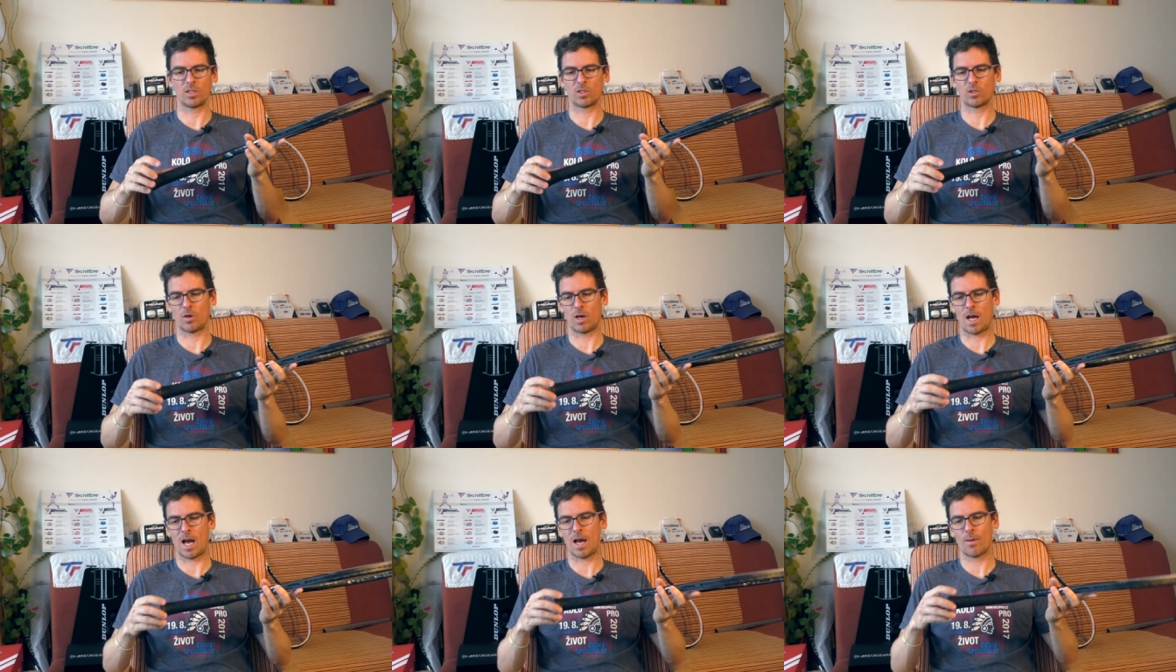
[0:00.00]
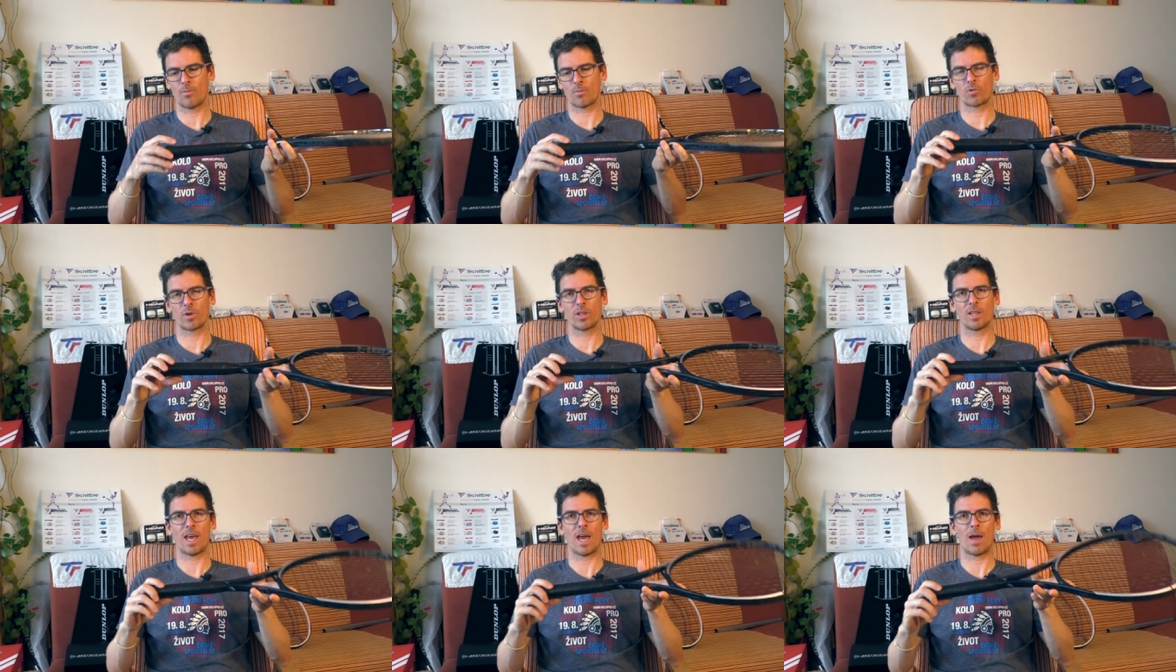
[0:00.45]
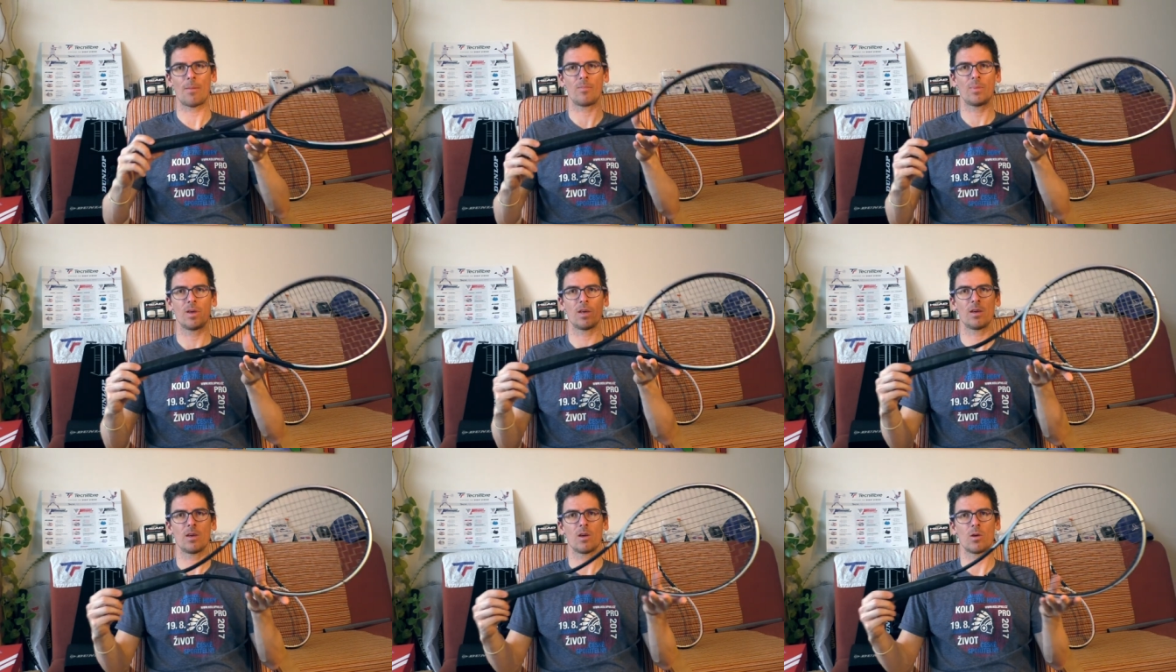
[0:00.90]
So I'm really
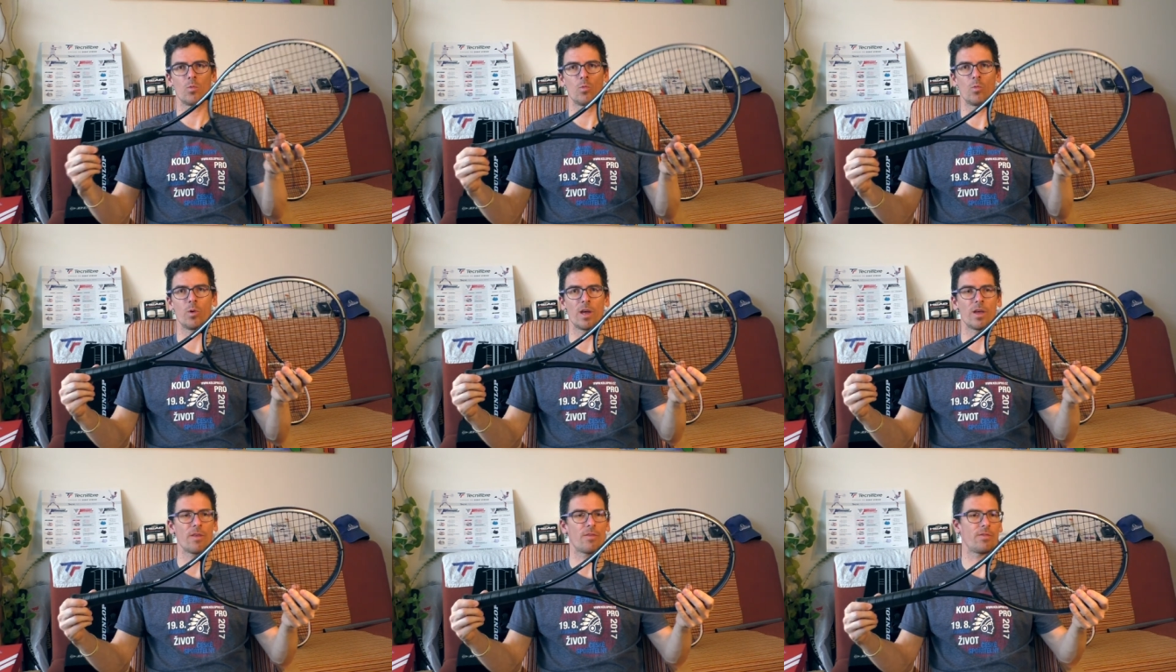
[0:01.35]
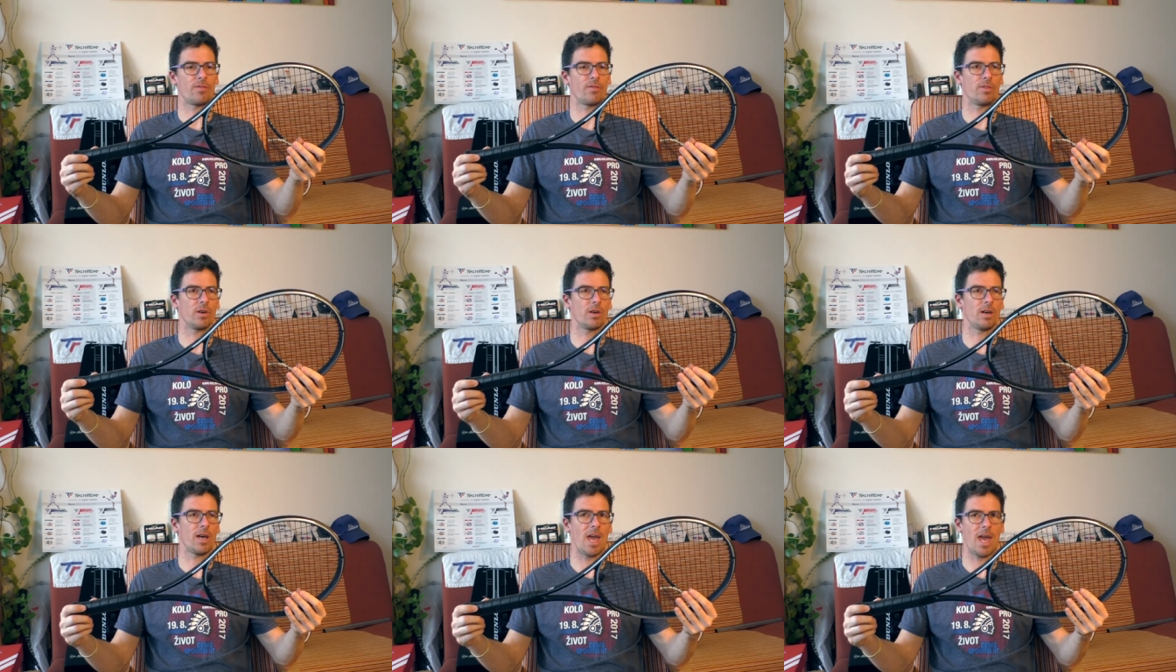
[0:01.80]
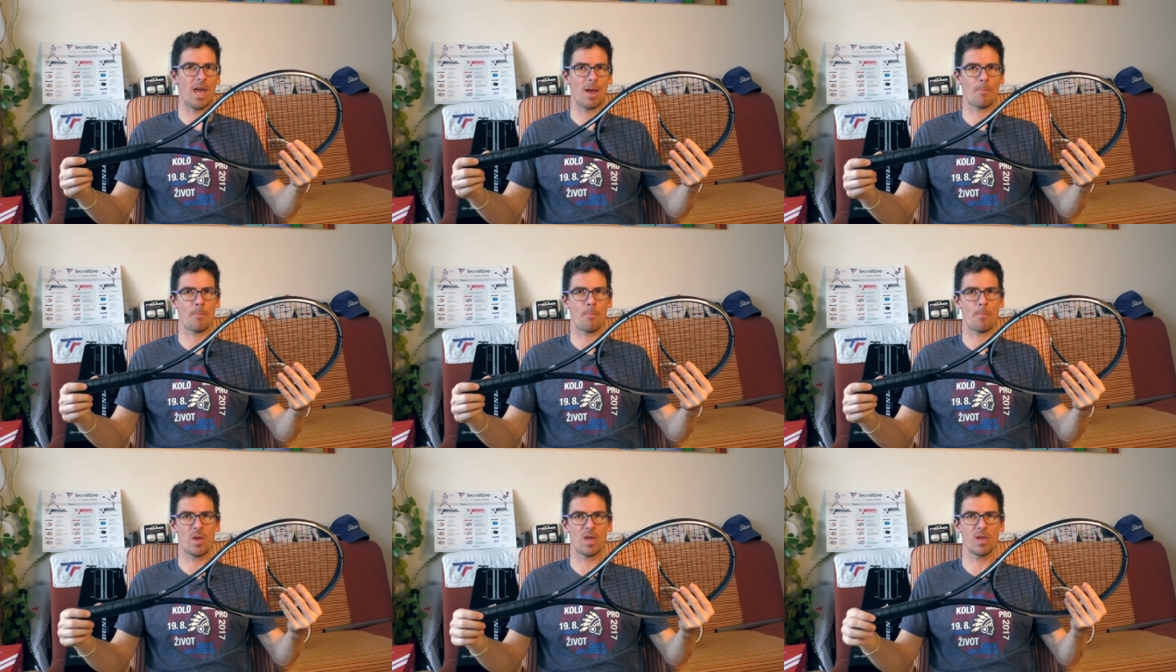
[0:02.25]
happy with the
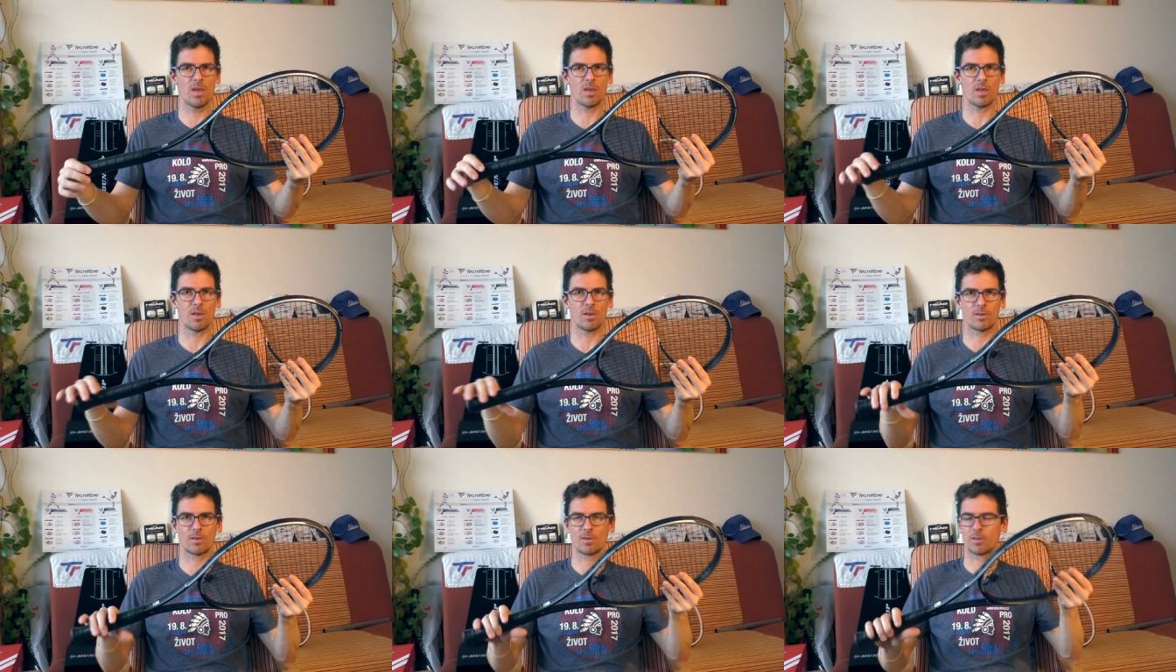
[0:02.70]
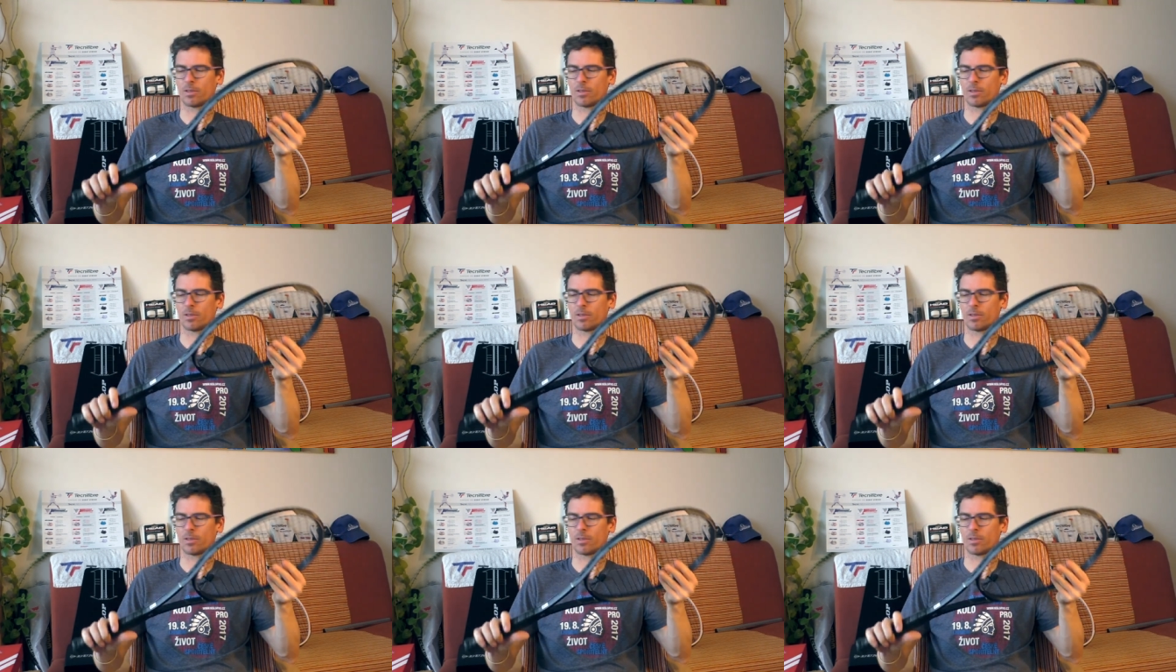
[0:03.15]
MP.